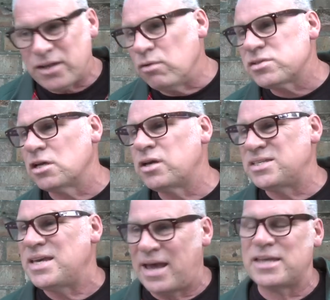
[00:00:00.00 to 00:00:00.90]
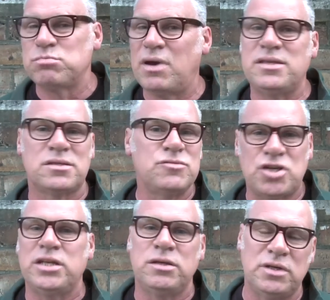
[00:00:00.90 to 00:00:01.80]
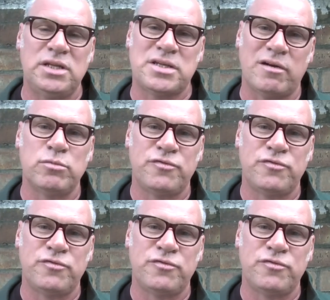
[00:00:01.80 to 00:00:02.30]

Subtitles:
And also because he has made some genuinely terrible